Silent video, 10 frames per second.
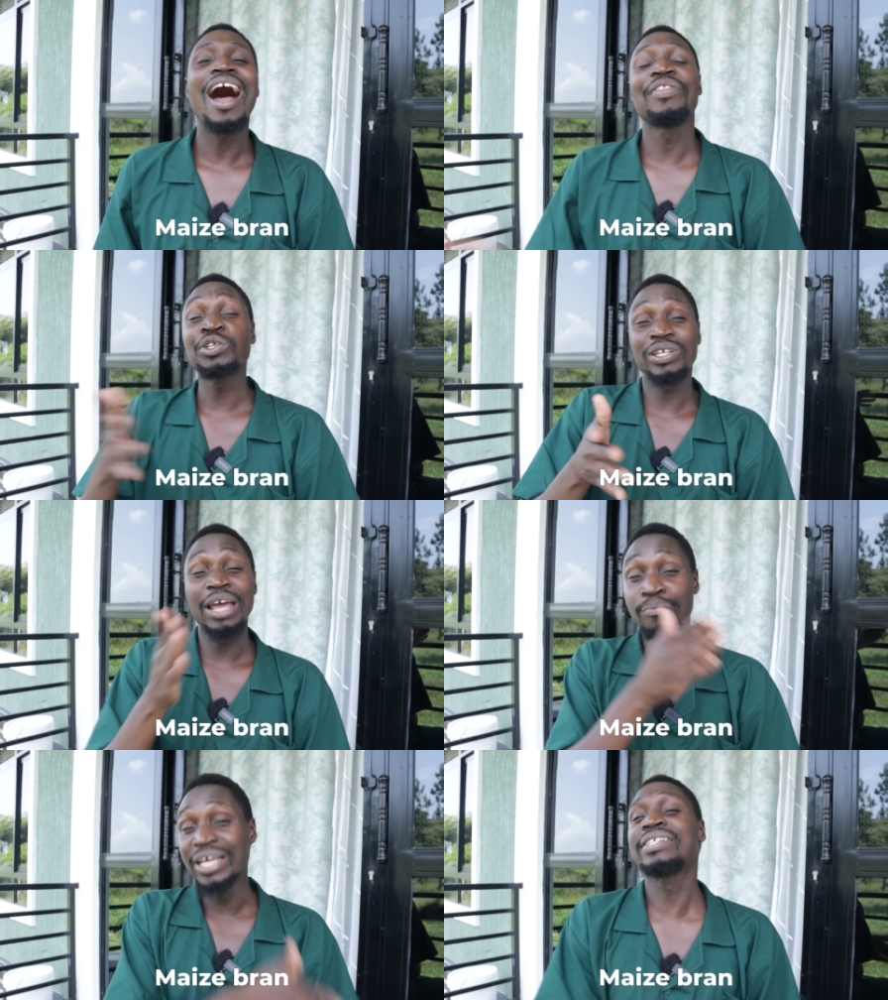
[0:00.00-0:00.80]
And that's
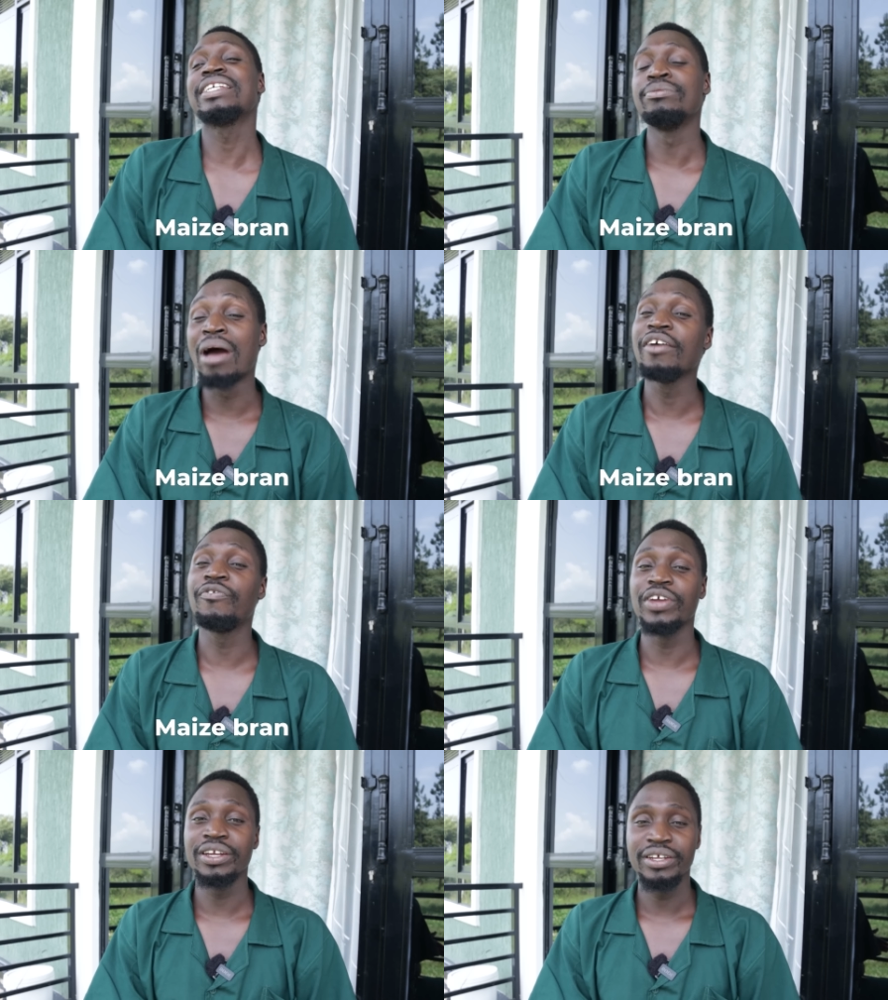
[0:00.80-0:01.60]
what I mix in my
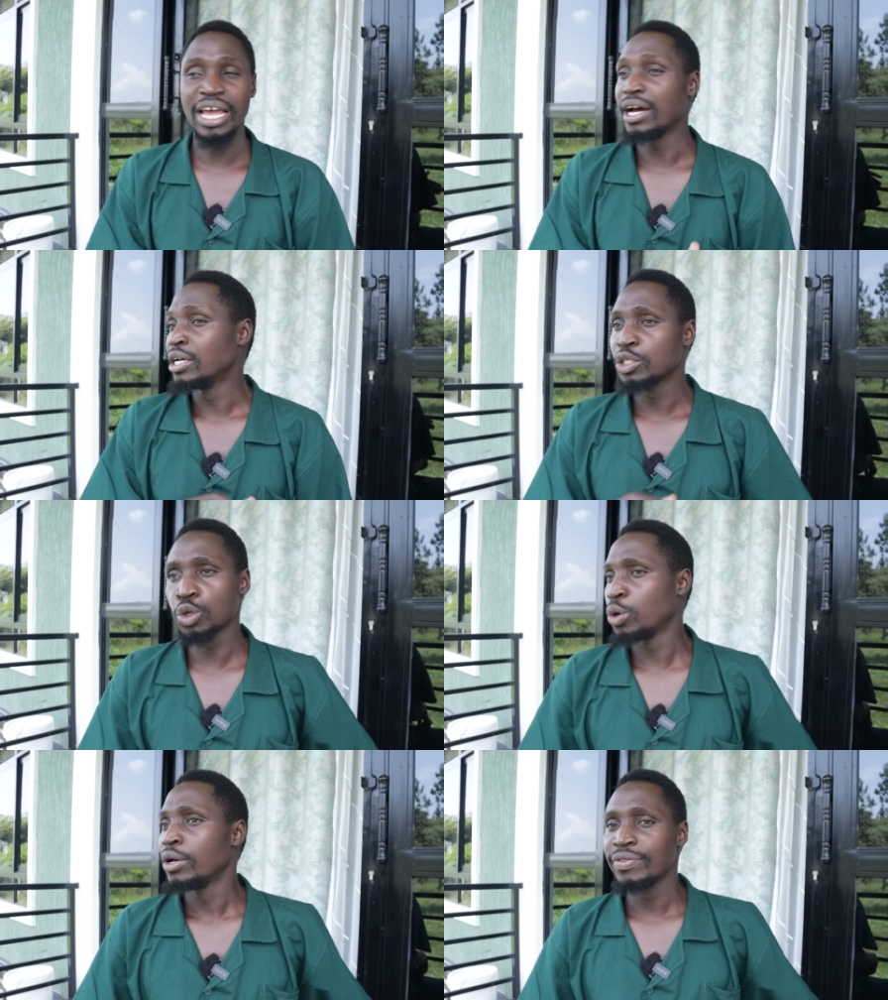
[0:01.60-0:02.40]
feed, yeah?
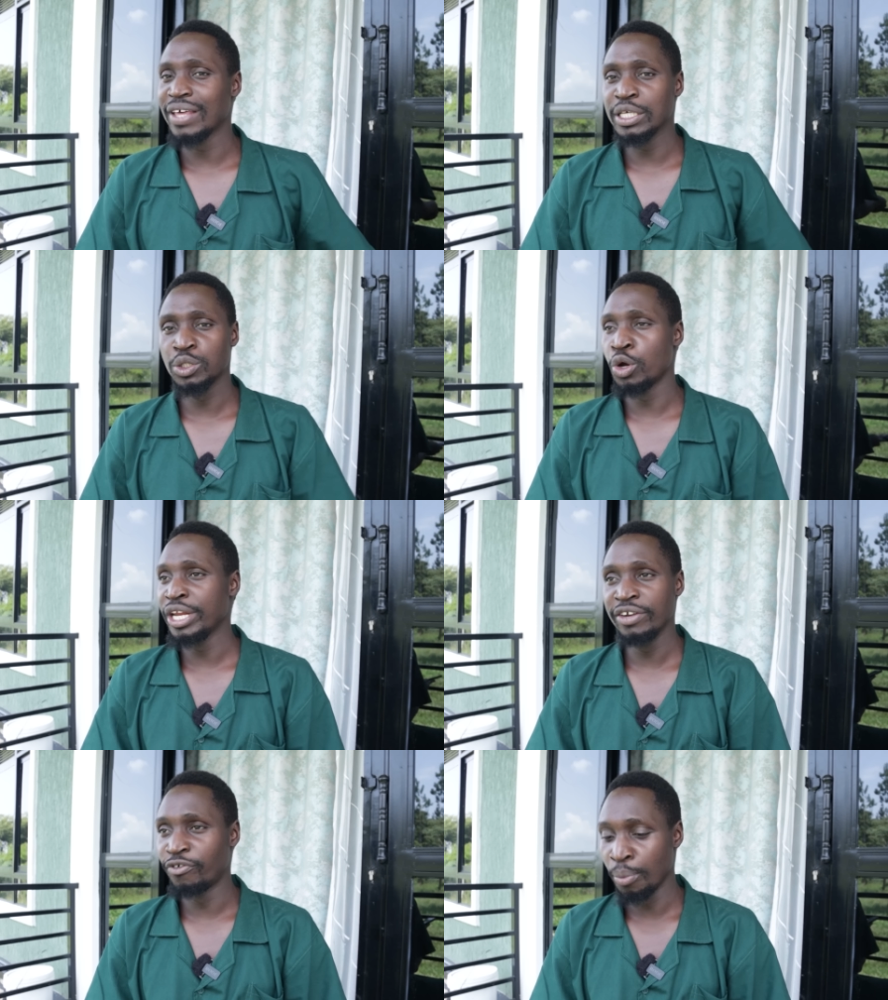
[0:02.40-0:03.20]
So there is no
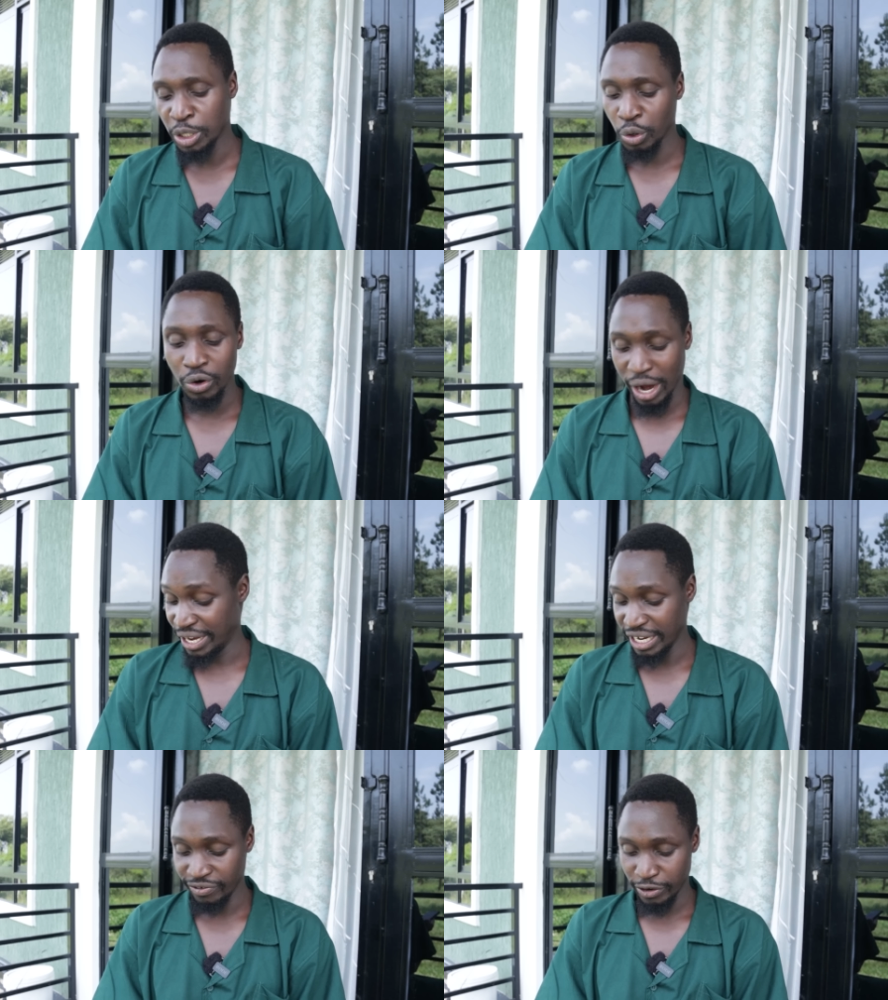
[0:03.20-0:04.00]
need for me to
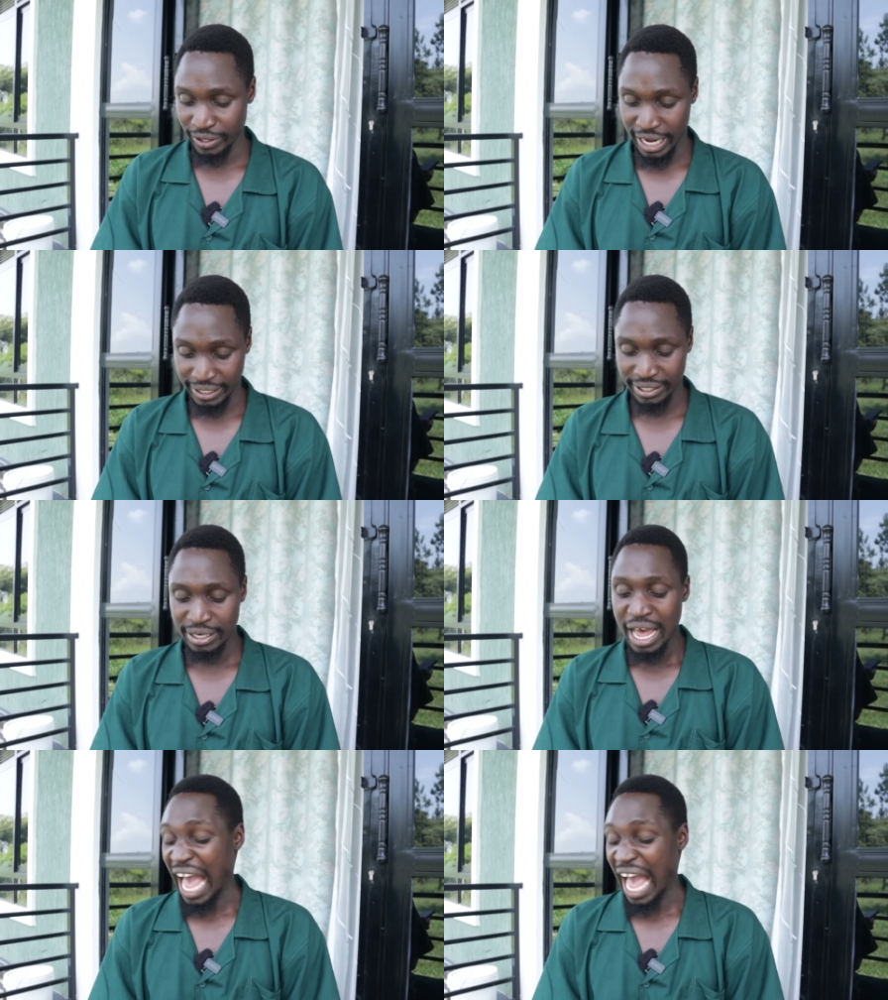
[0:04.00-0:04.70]
grind it for that.